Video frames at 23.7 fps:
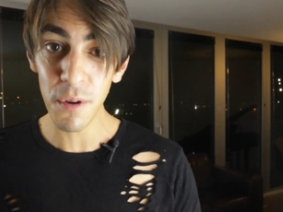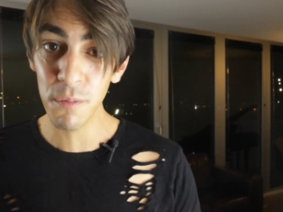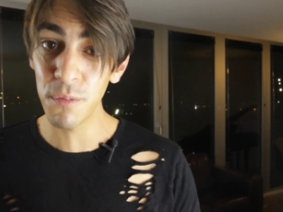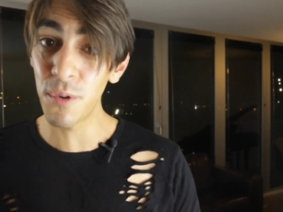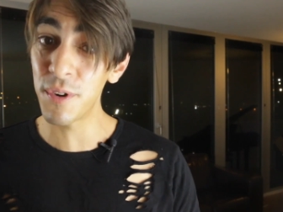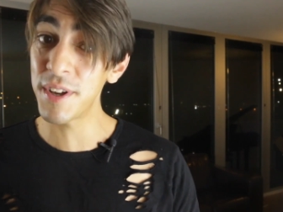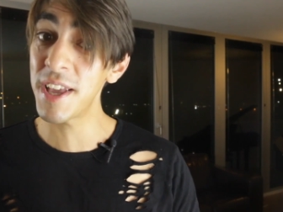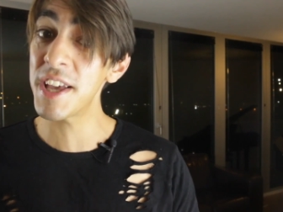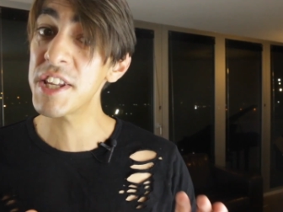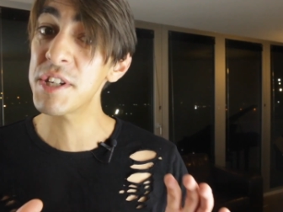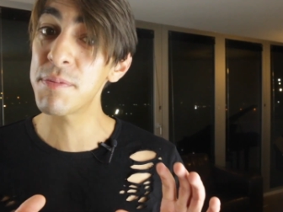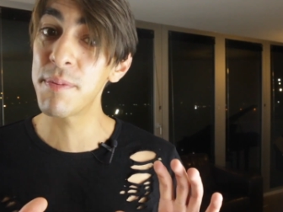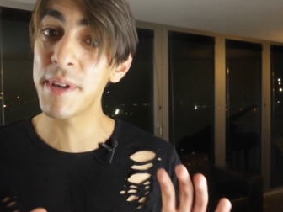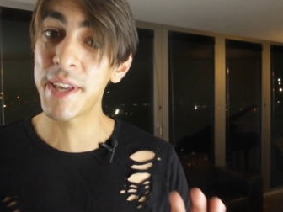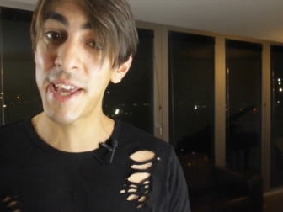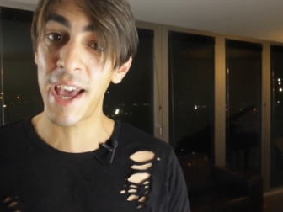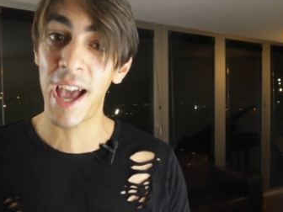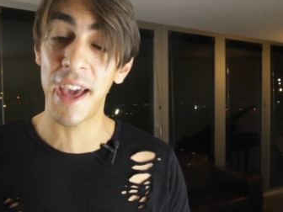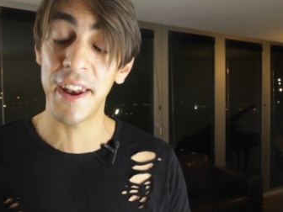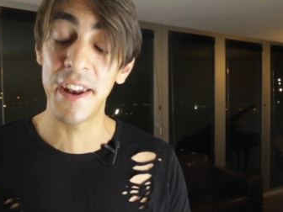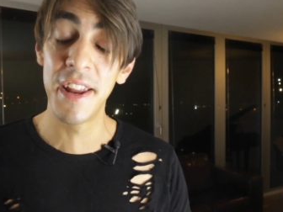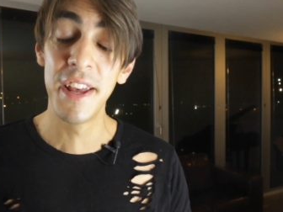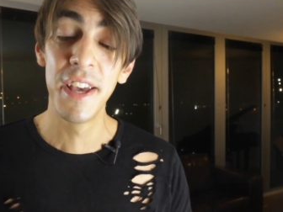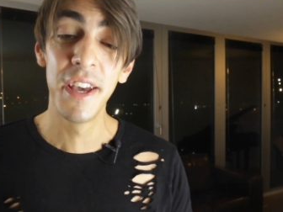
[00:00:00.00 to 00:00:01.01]
Well, yes, we
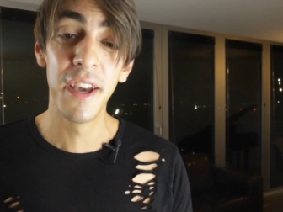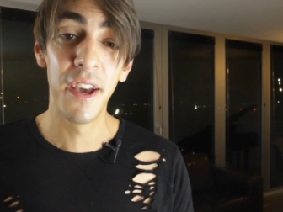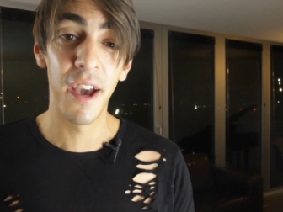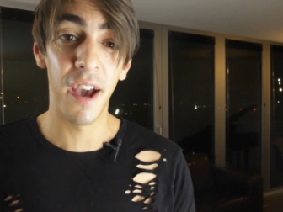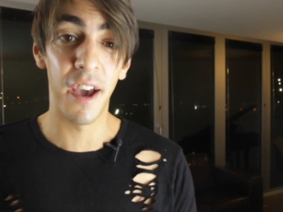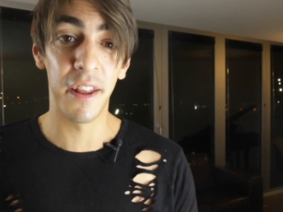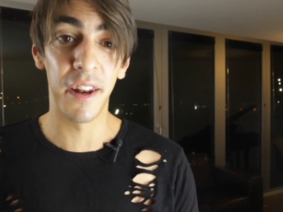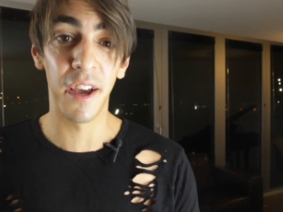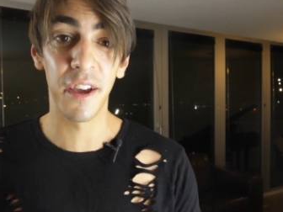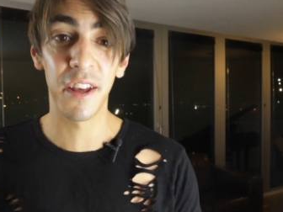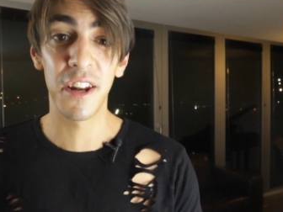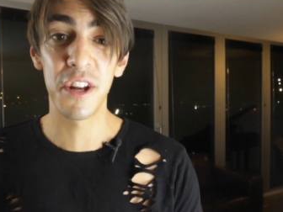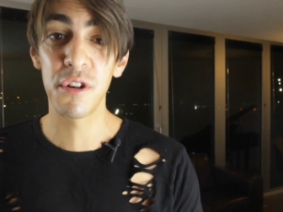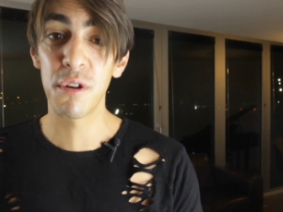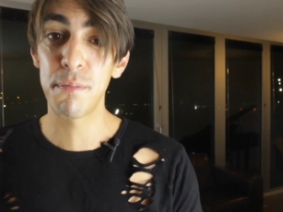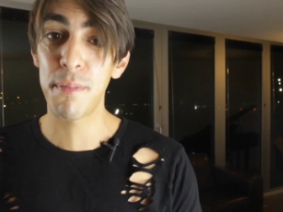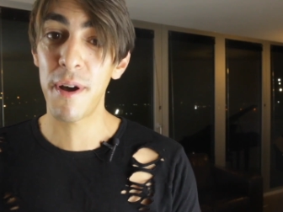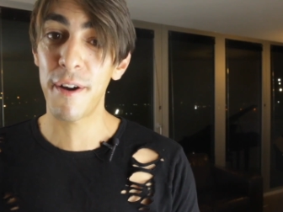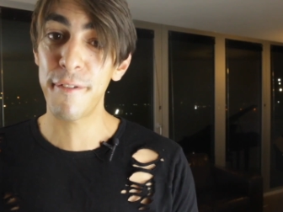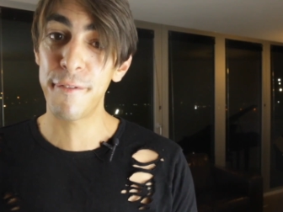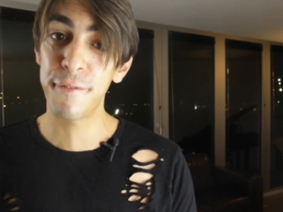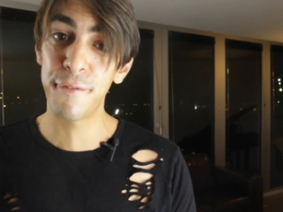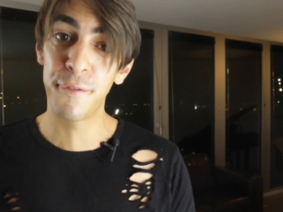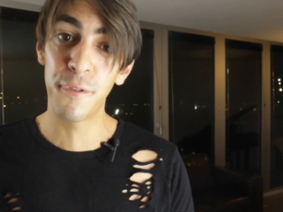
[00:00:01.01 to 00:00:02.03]
can. And I'm going to talk
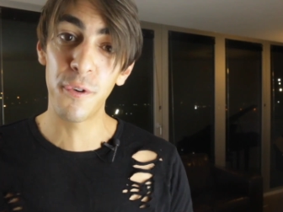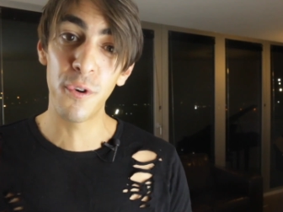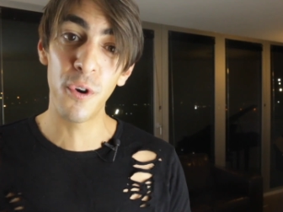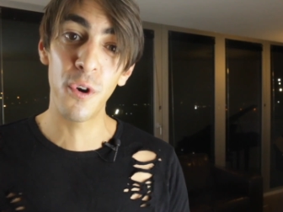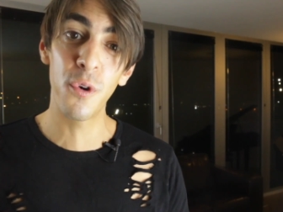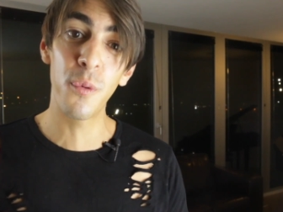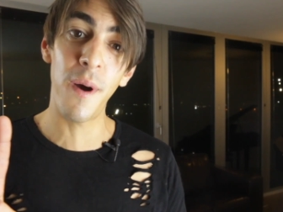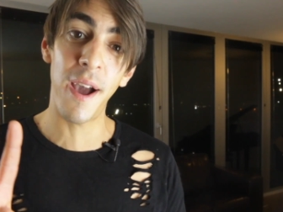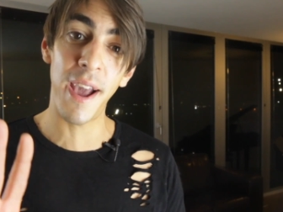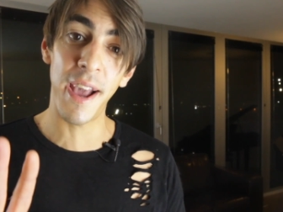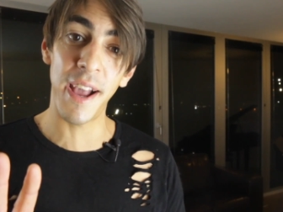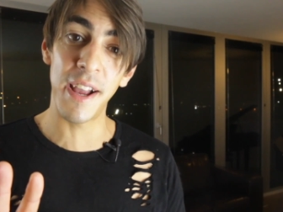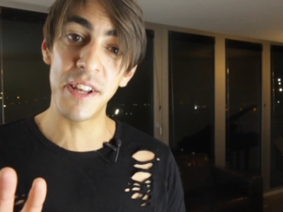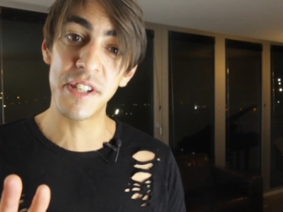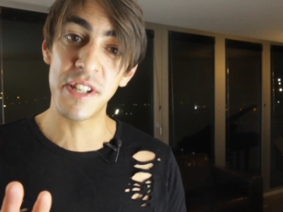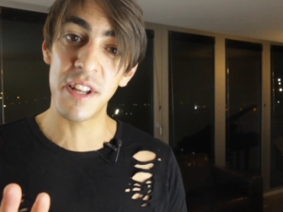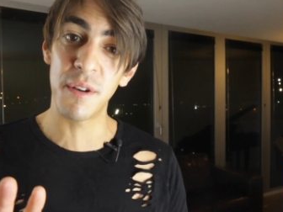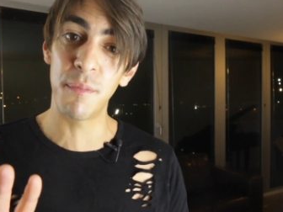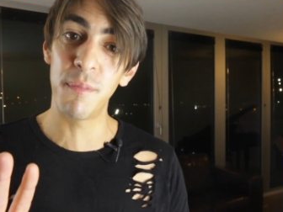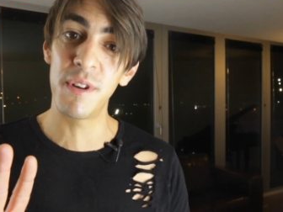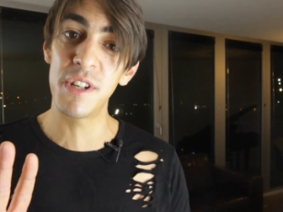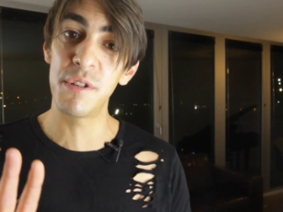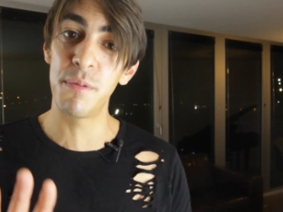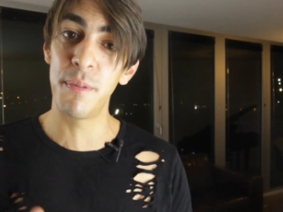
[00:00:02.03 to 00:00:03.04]
about four ways
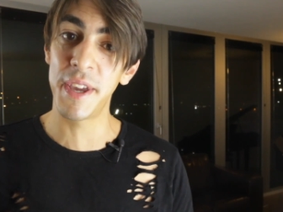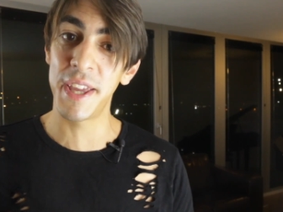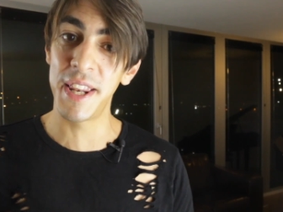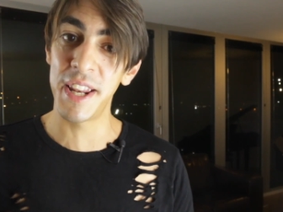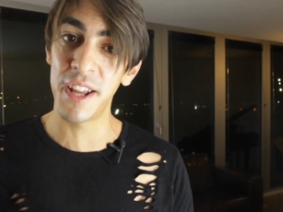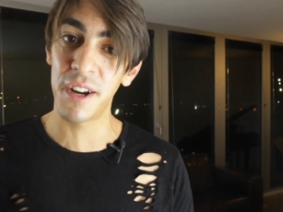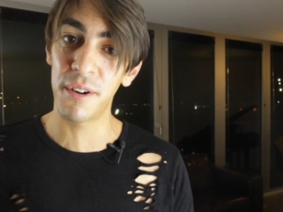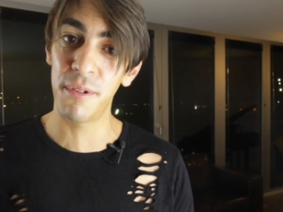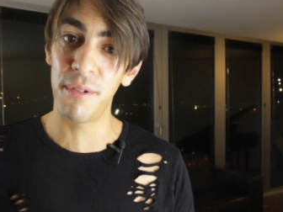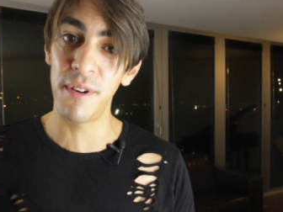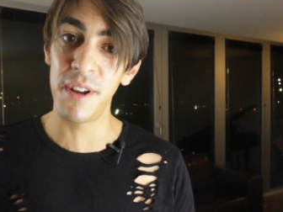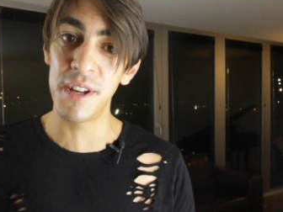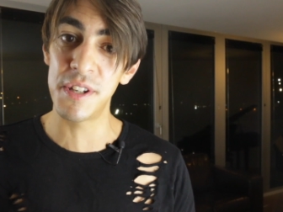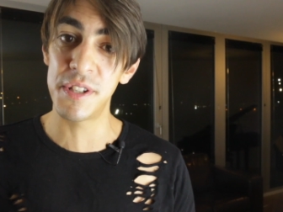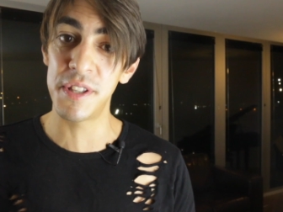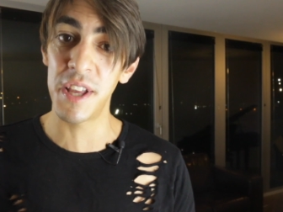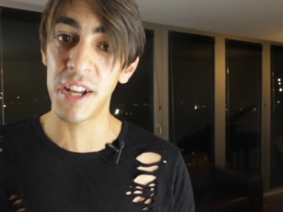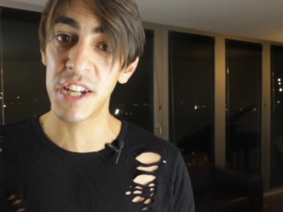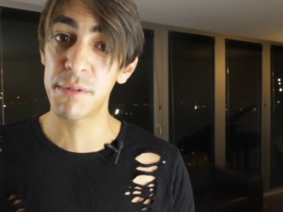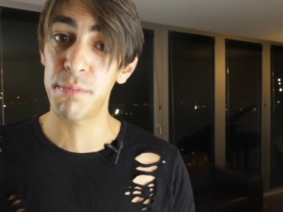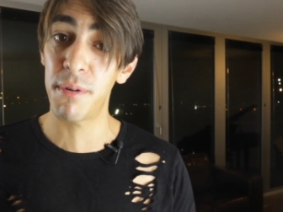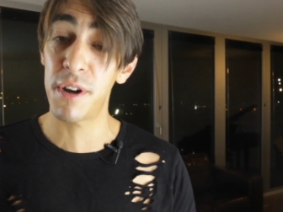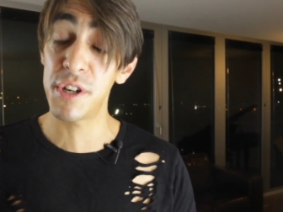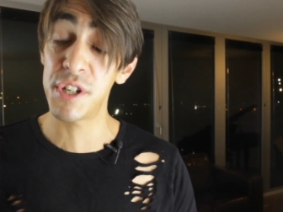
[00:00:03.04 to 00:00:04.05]
in which we can increase the
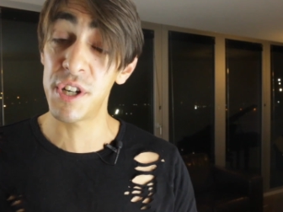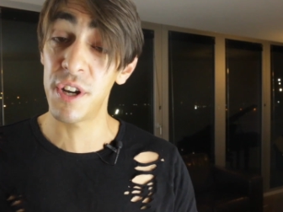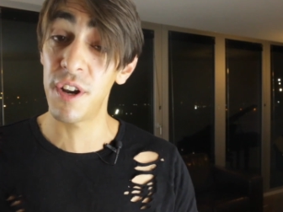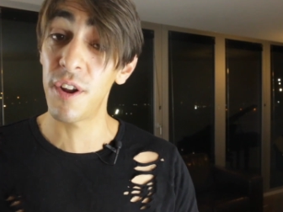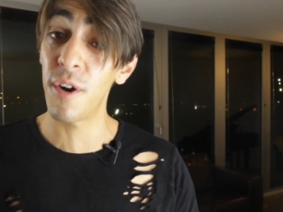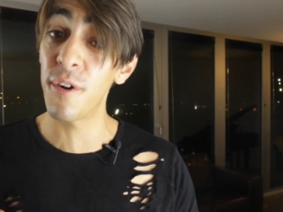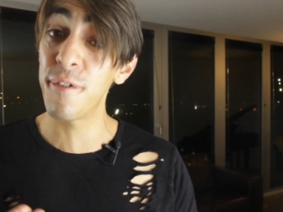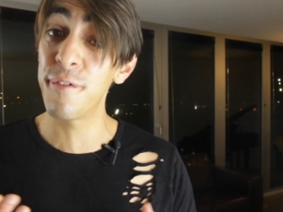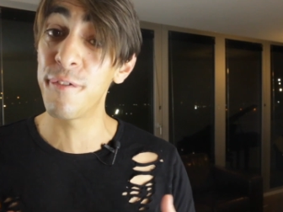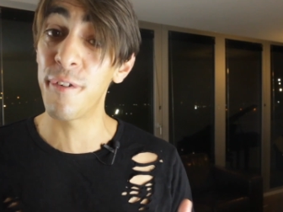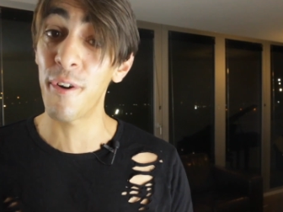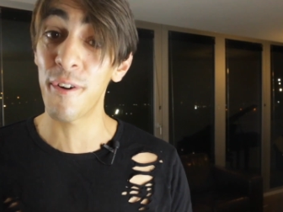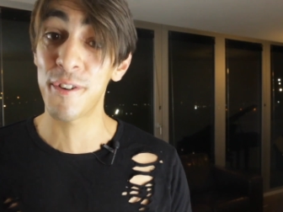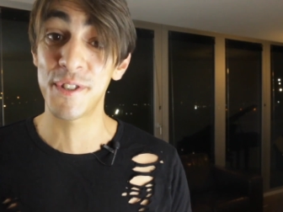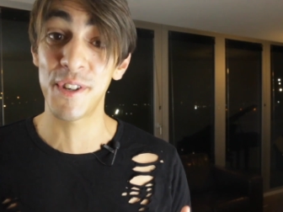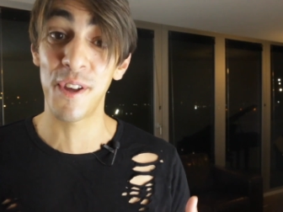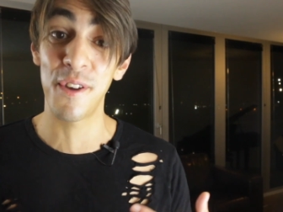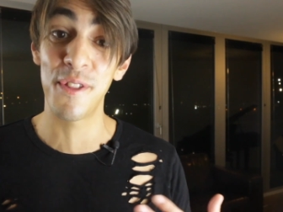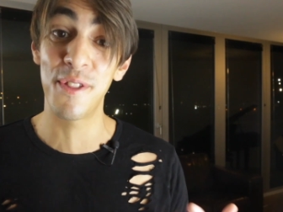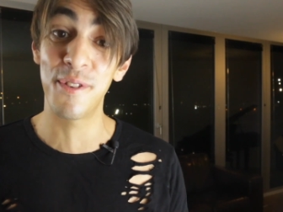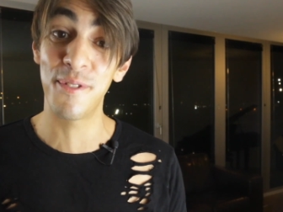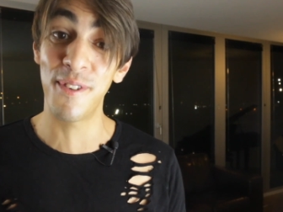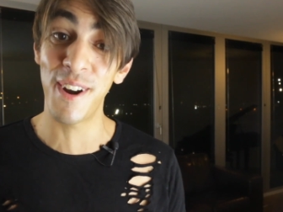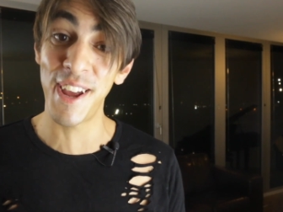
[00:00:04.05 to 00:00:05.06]
expression of
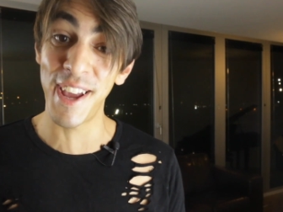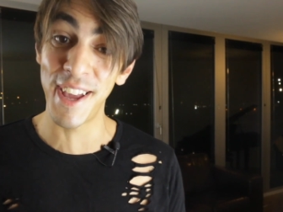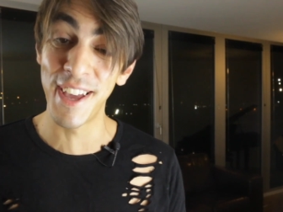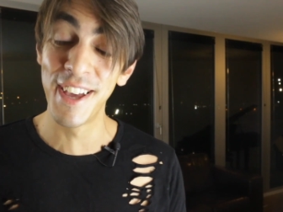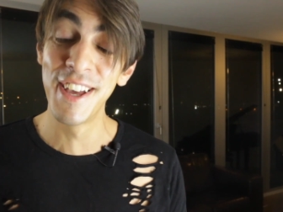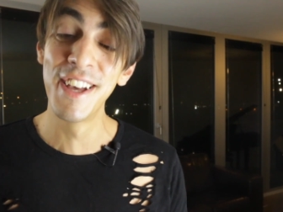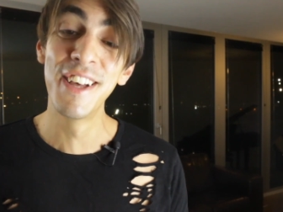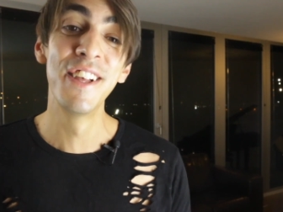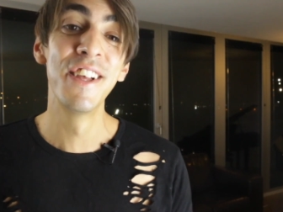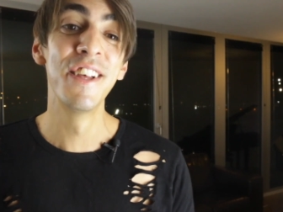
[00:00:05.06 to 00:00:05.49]
FOXO3.